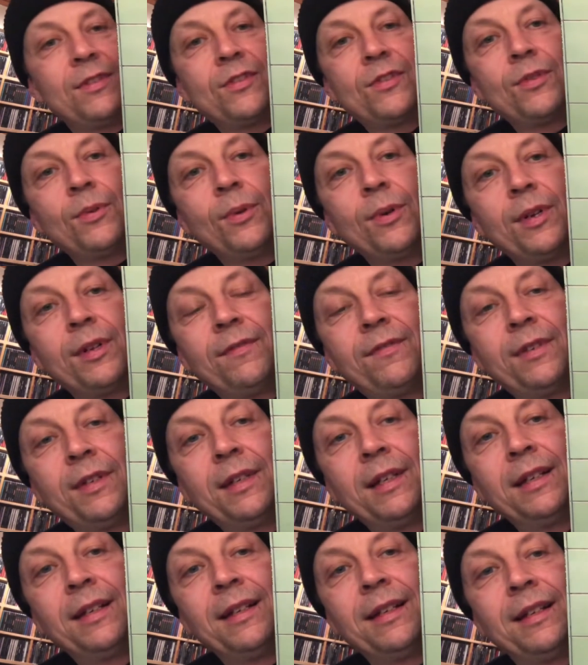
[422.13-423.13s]
sort of
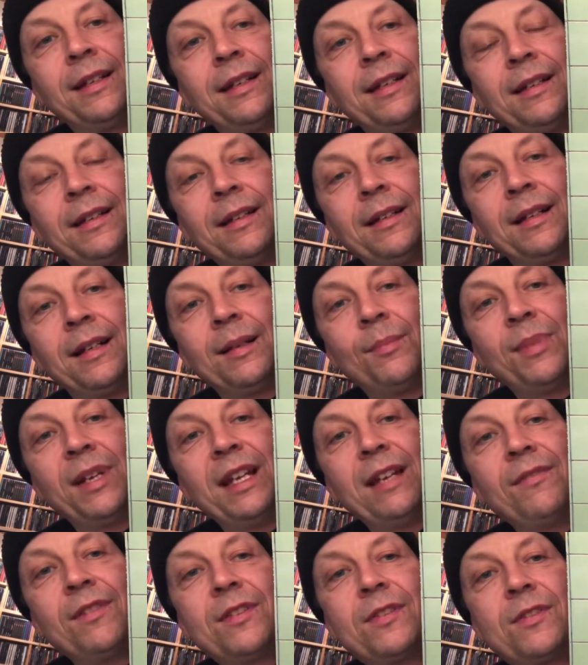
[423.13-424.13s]
I
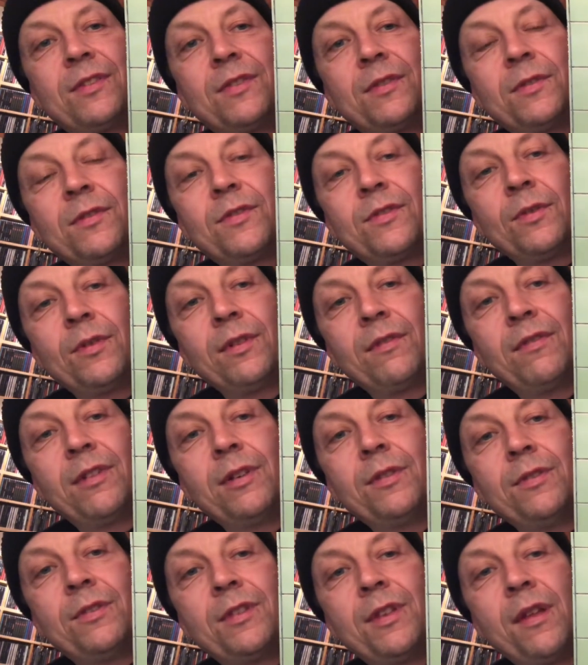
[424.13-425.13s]
believe it's sort of
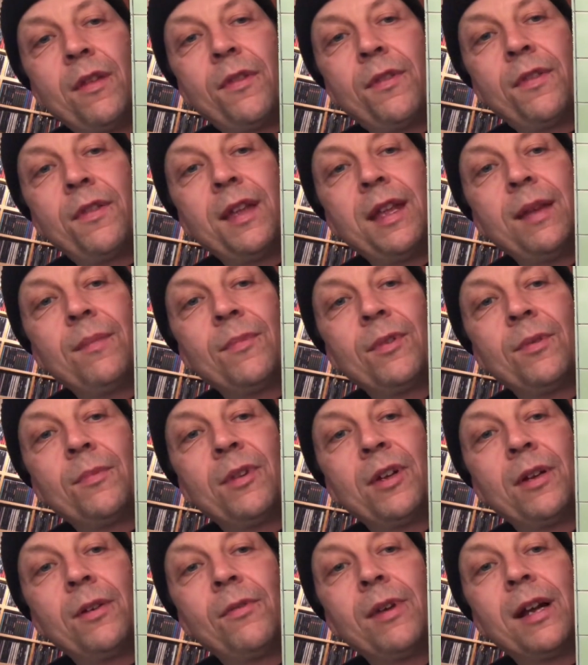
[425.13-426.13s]
loosely themed
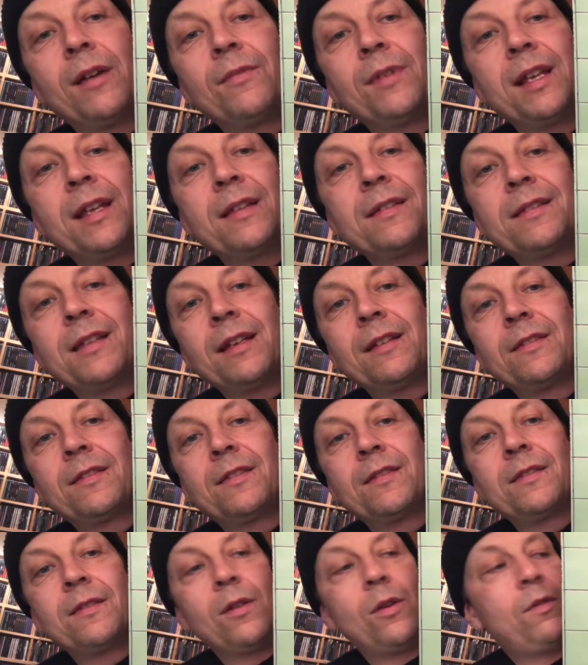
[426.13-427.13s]
around Nicky
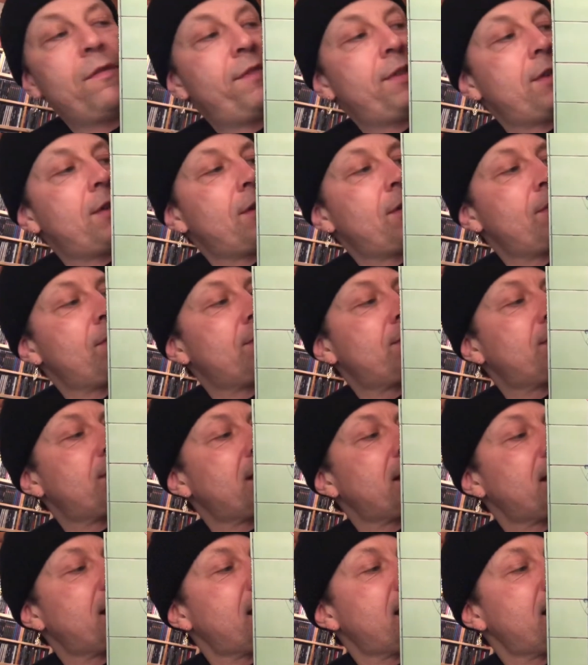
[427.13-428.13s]
Sixx's overdose
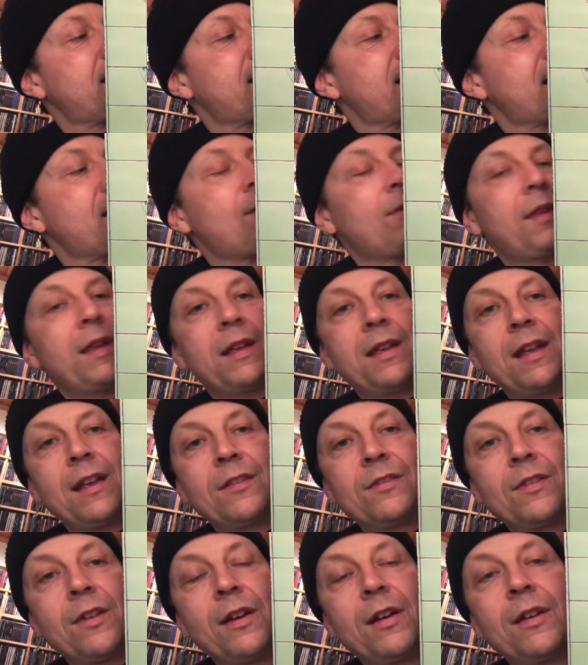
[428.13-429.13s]
and how they
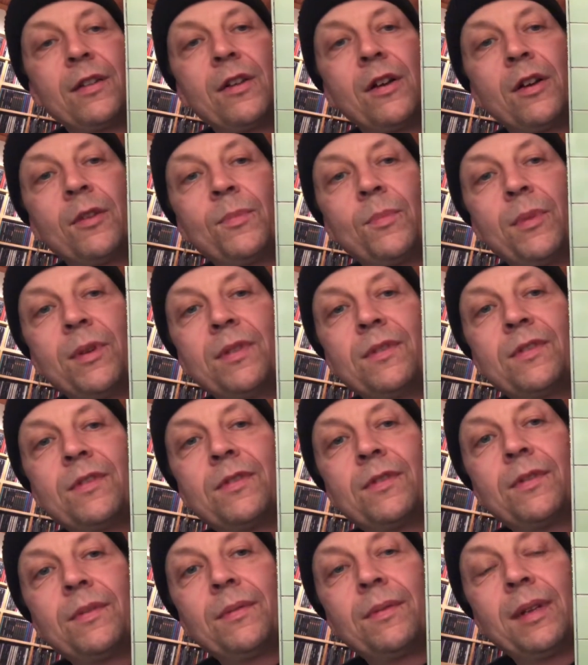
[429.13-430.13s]
kickstarted Heart, but
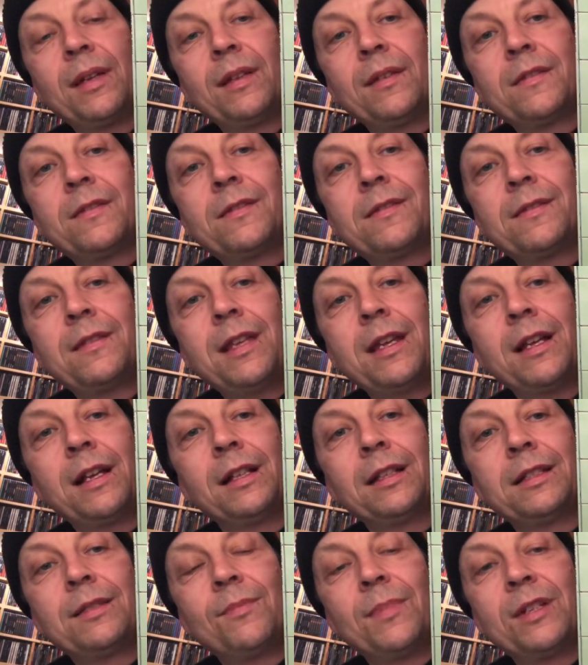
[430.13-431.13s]
it's the
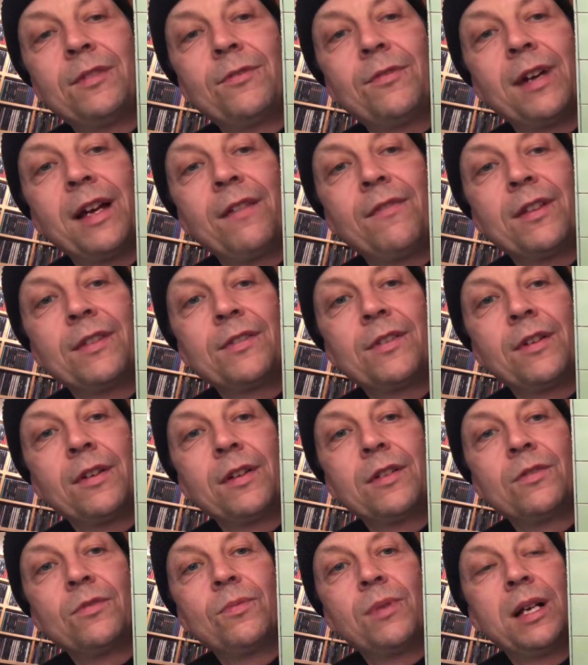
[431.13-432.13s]
ultimate driving
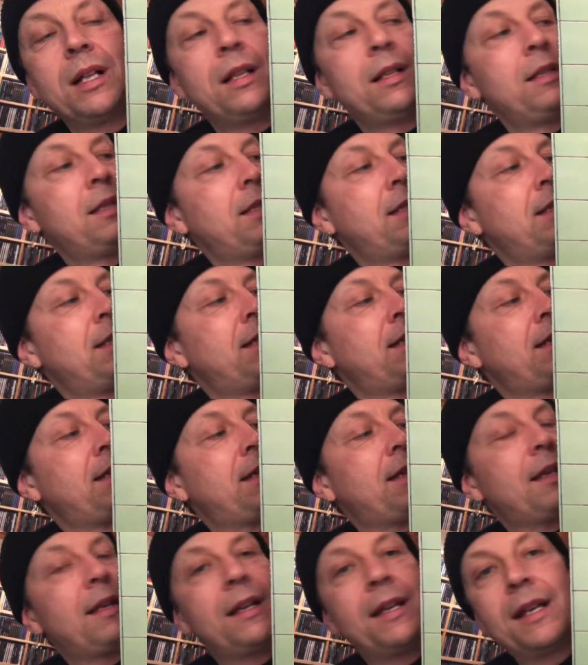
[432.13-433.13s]
song as well.
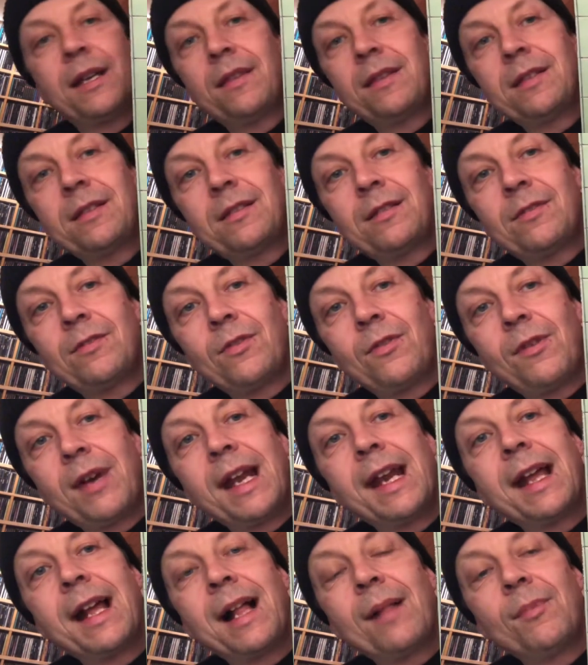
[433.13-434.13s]
And this is a
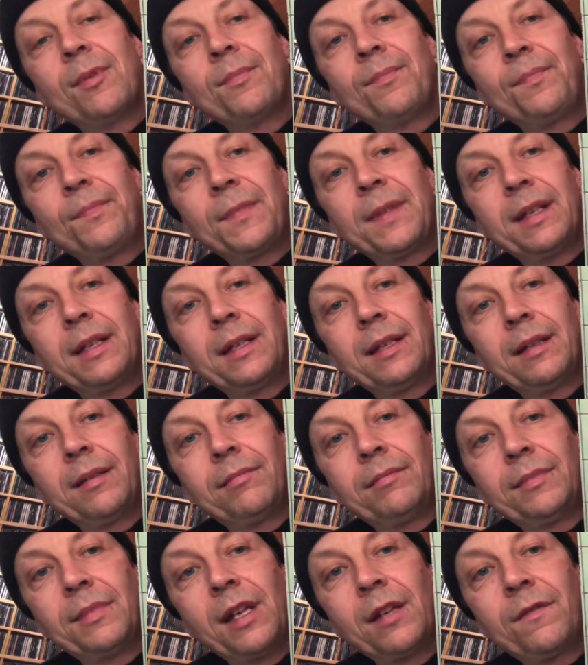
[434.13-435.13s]
great album.
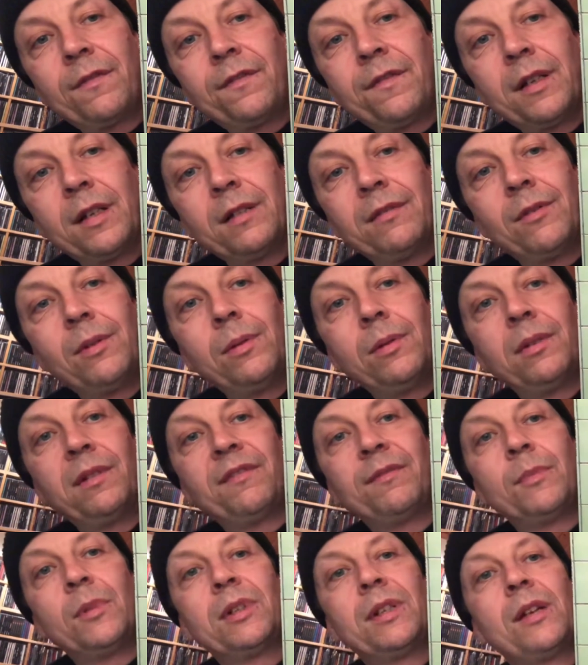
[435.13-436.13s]
I'm not fond of all
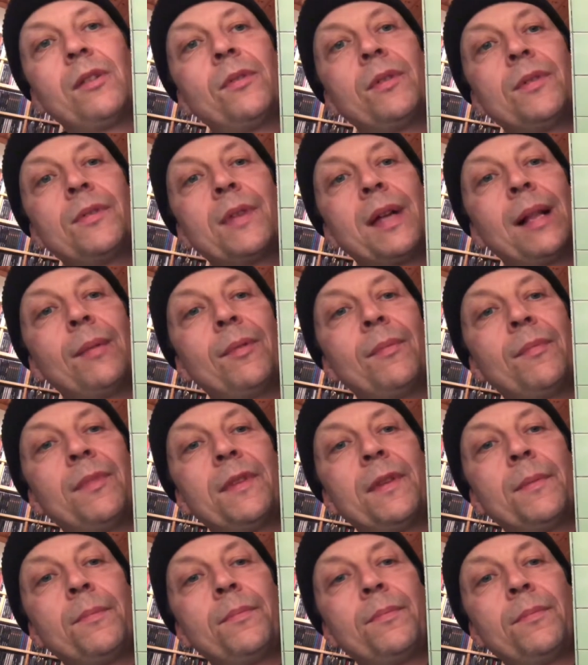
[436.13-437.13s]
of Motley Crue's album,
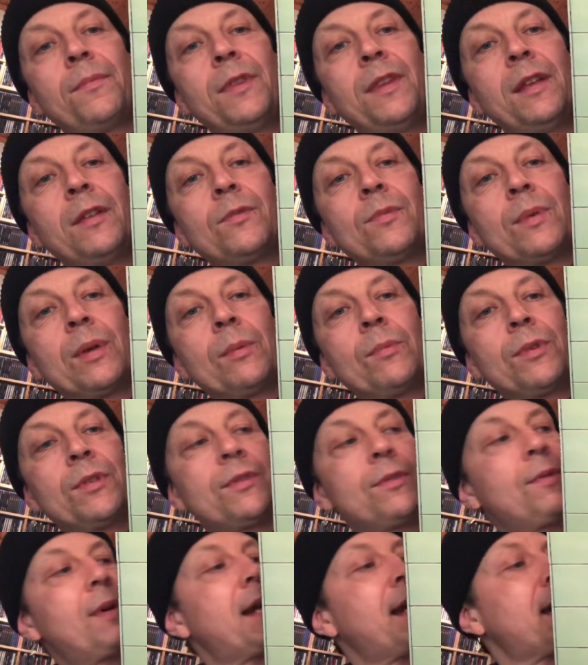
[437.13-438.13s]
but this one
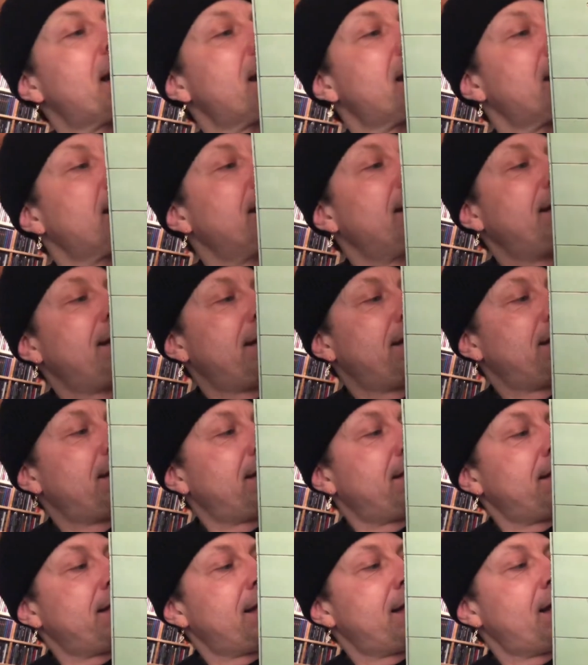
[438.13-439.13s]
was great. And
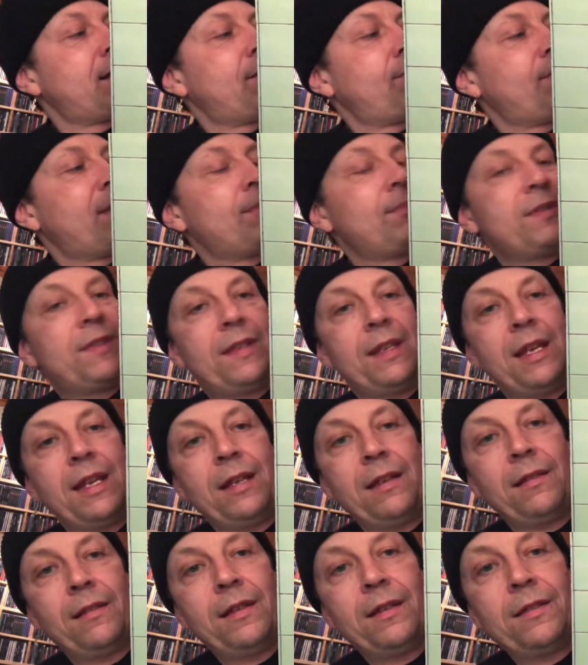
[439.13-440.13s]
I remember
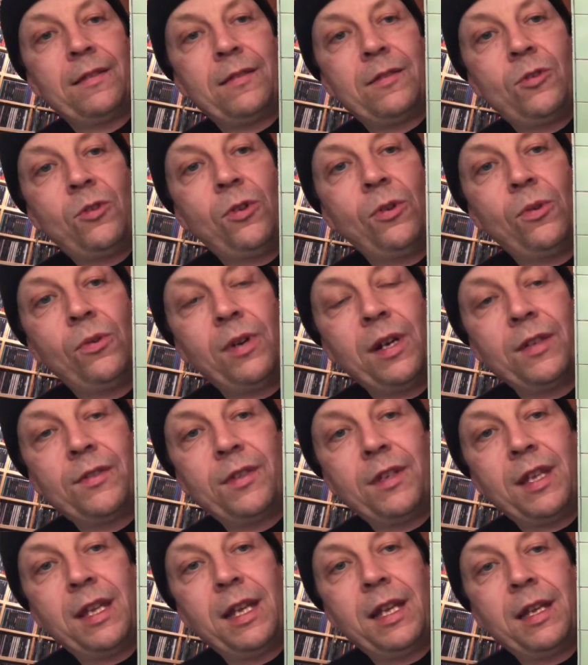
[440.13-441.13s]
seeing this tour as
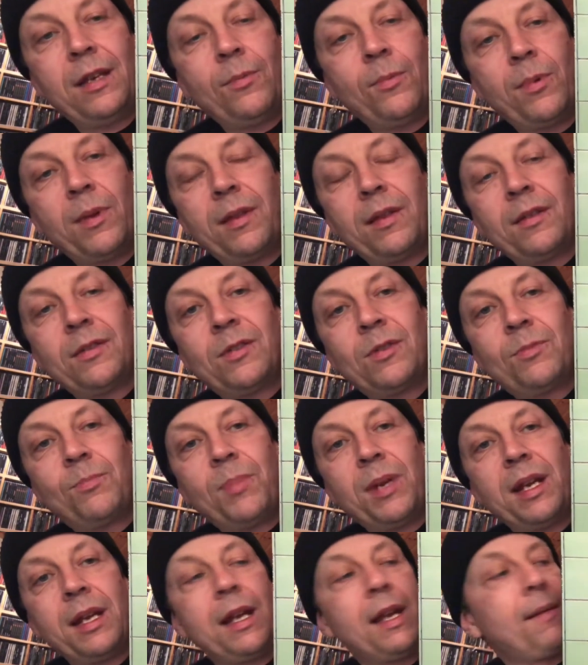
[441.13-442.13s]
a kid with a
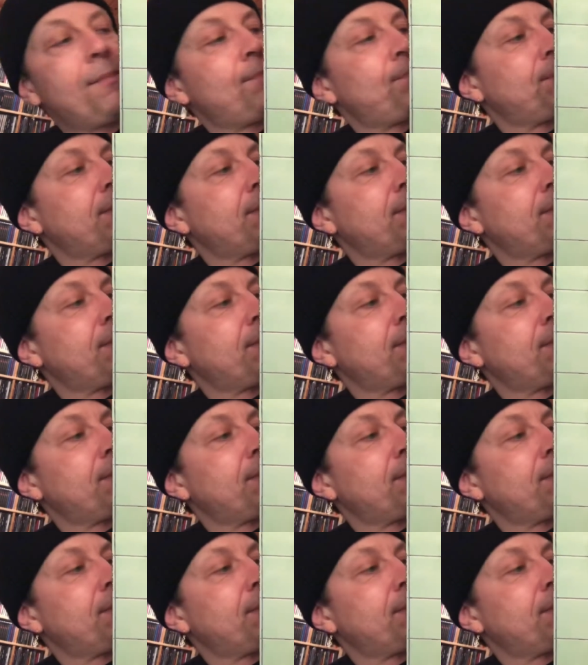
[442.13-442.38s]
spinning